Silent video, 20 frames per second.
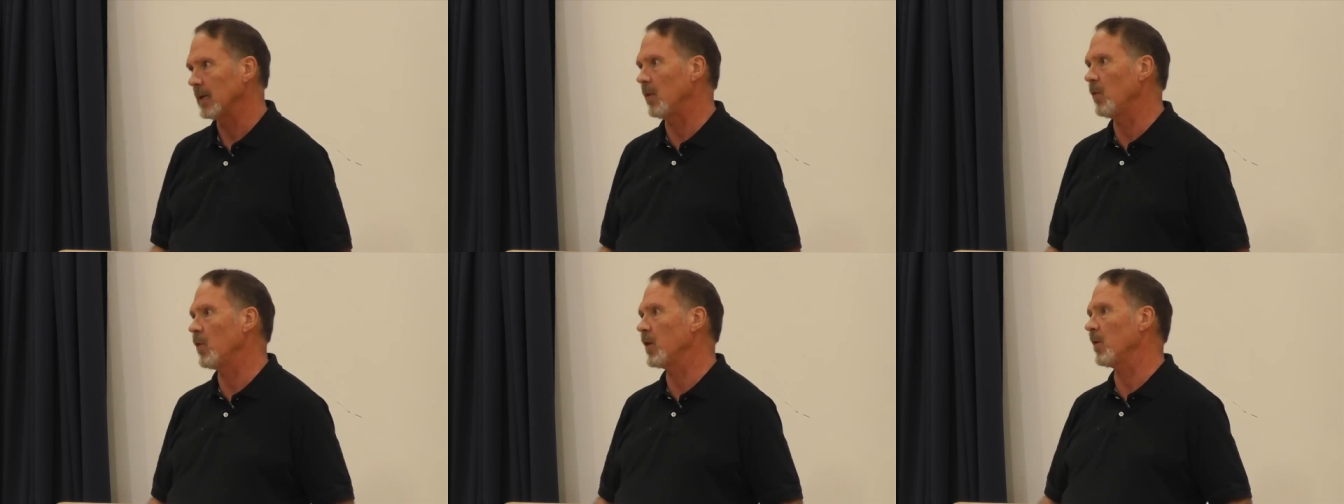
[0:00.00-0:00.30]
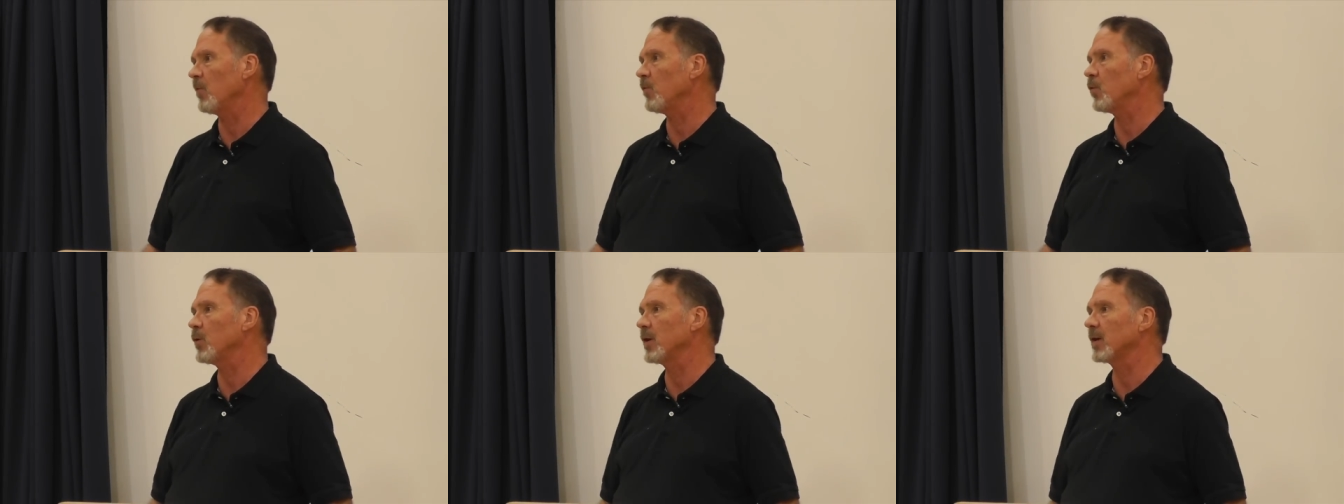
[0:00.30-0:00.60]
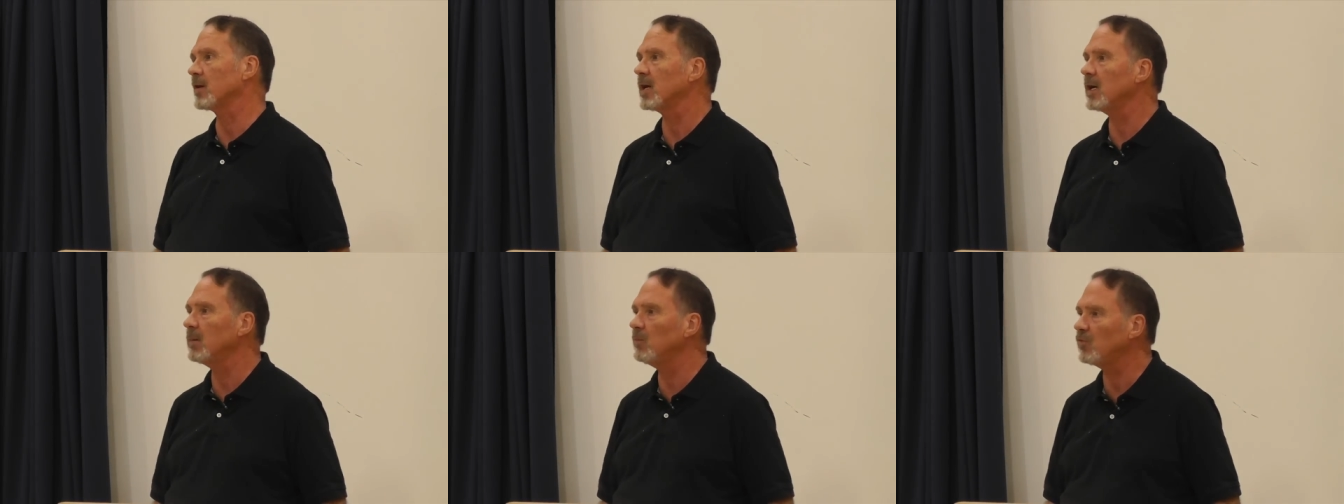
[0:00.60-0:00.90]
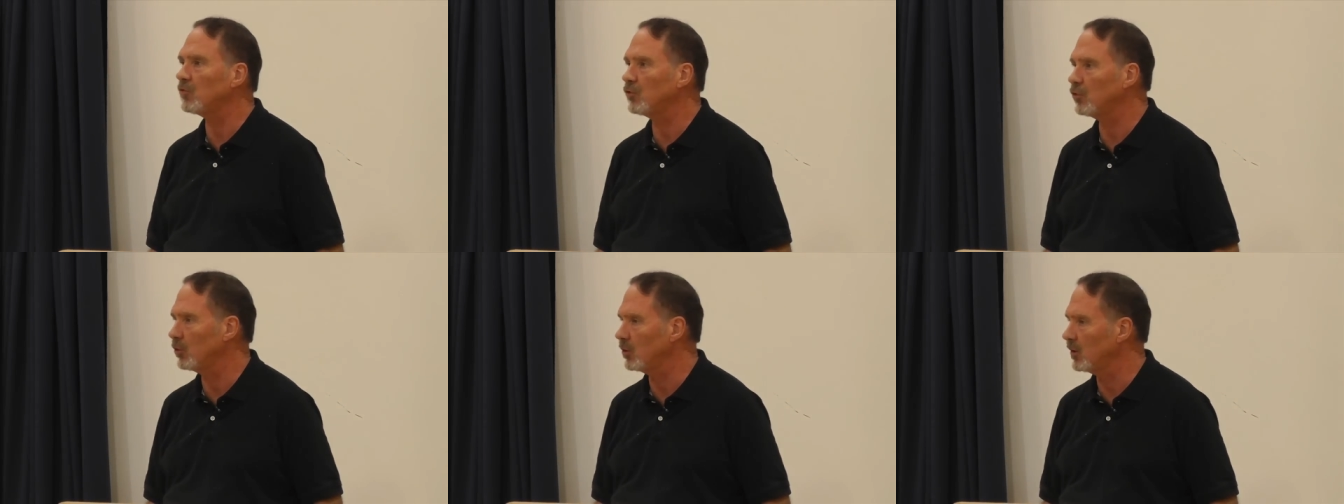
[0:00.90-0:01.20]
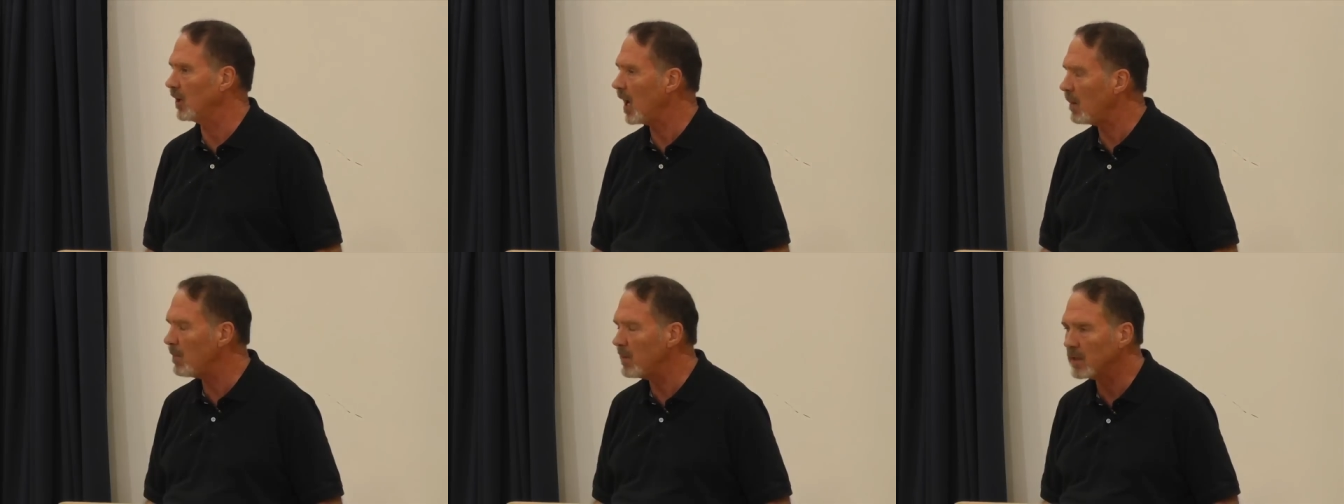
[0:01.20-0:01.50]
And therefore it comes to
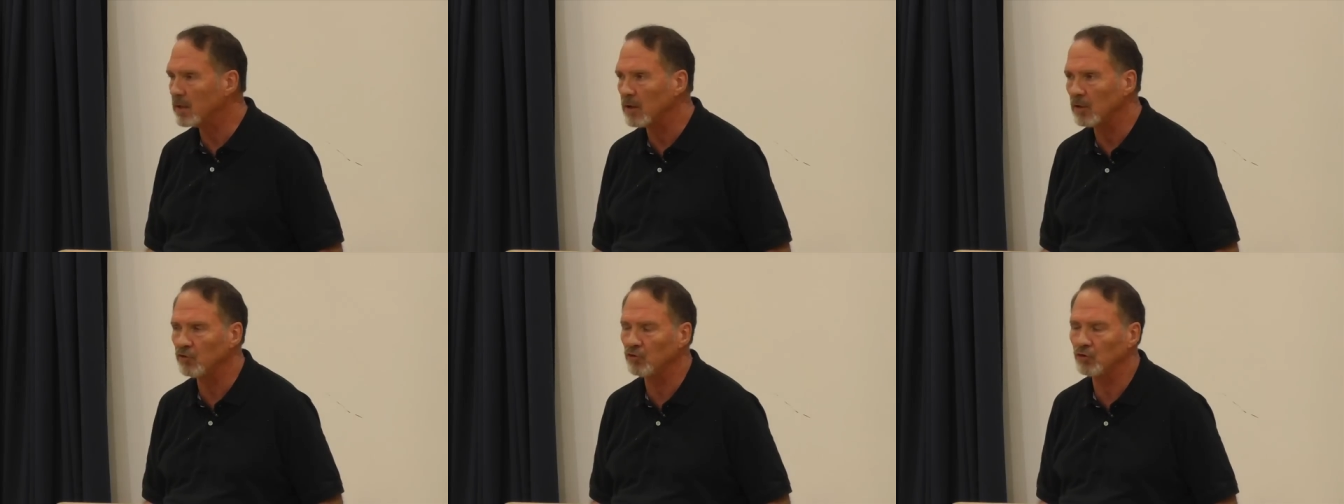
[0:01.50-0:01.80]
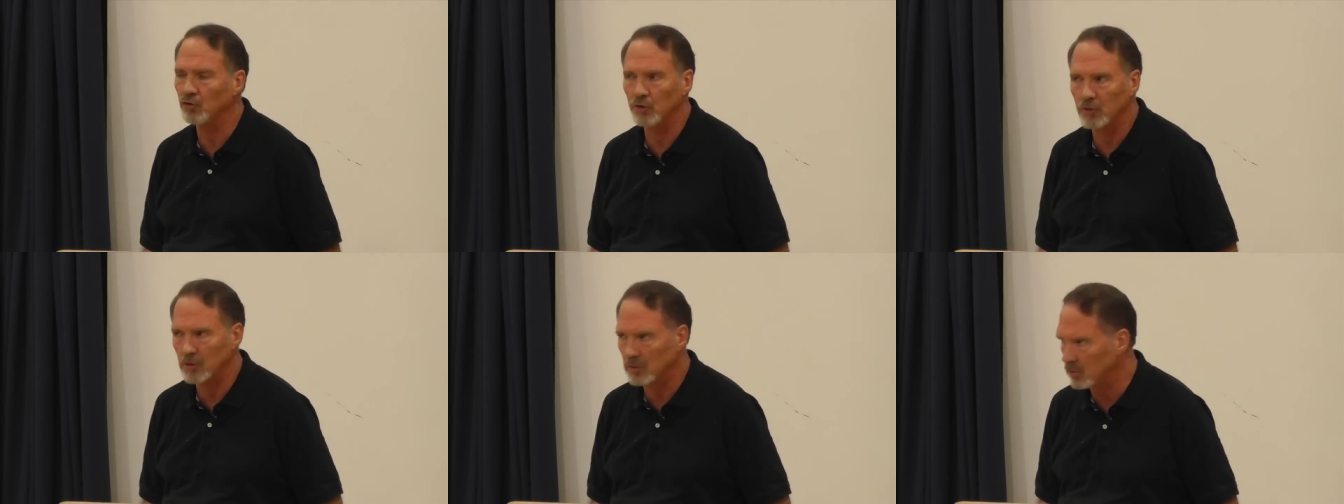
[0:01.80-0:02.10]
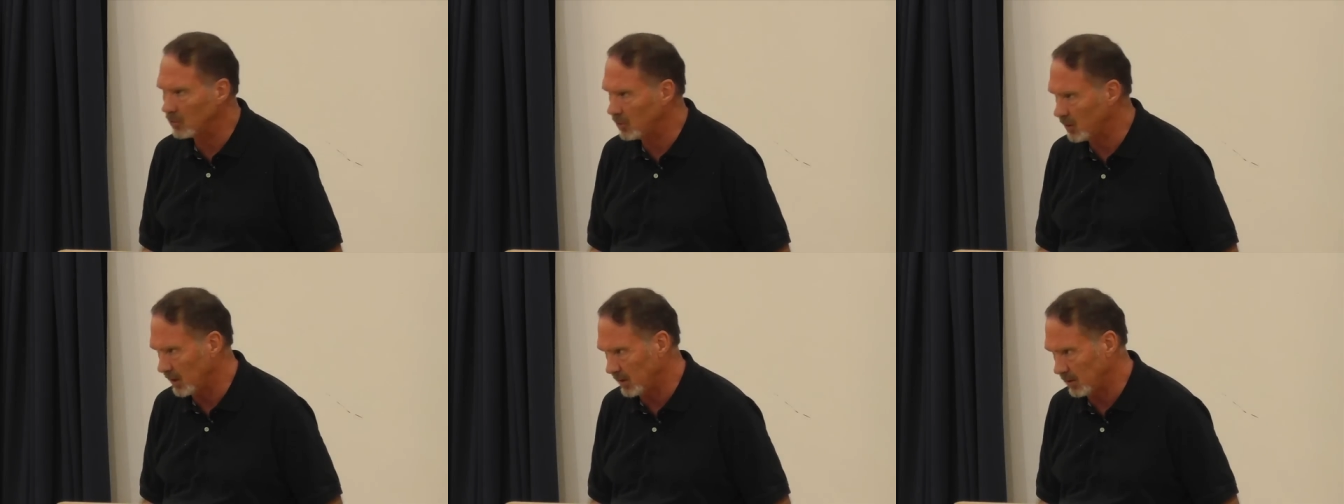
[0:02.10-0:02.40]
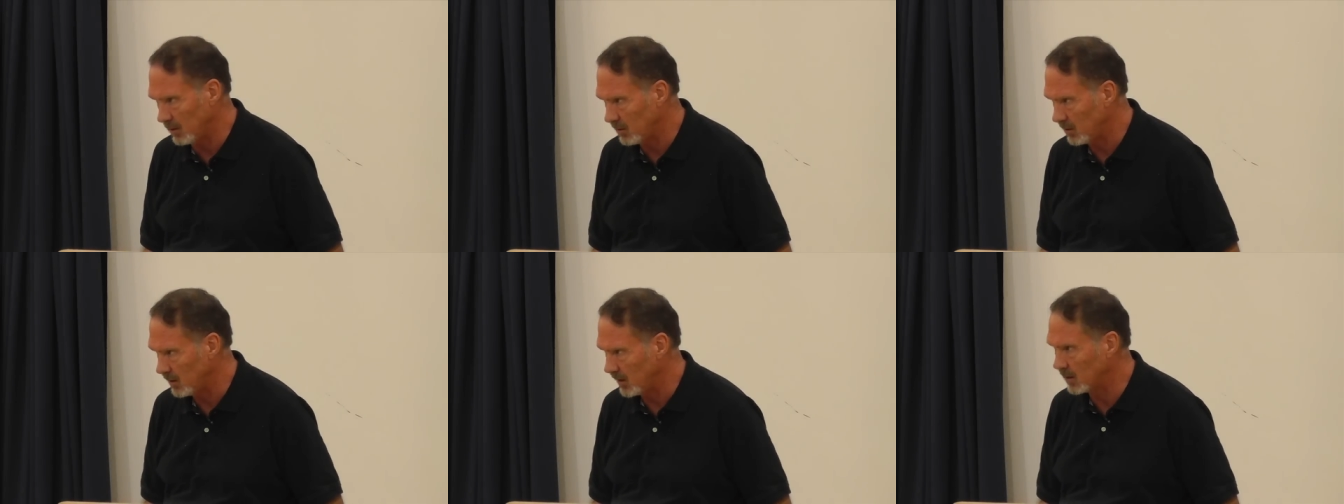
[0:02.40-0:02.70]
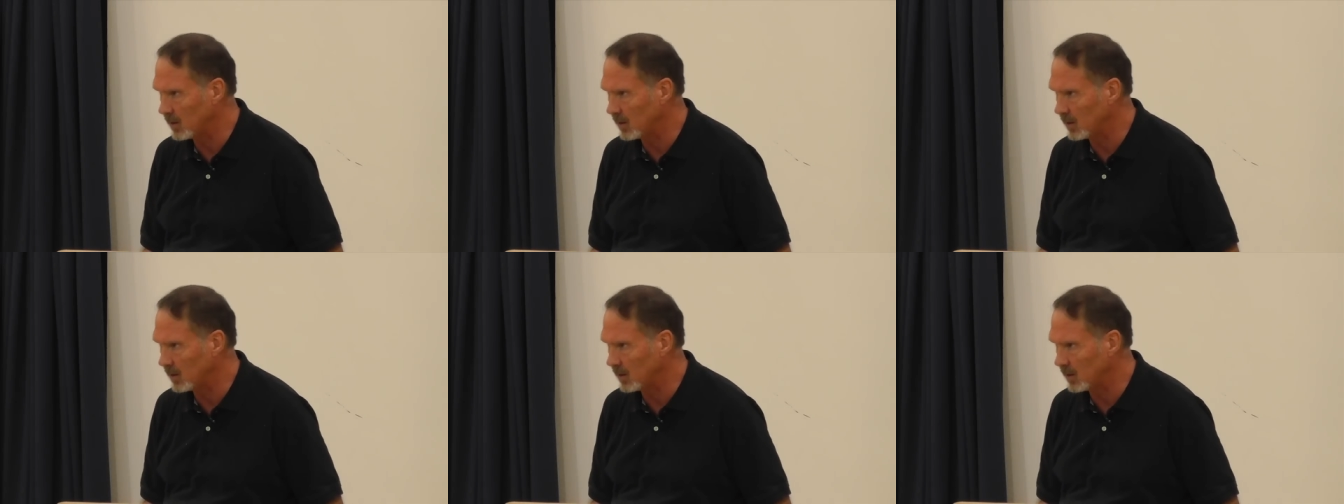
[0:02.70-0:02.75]
you not because you're good.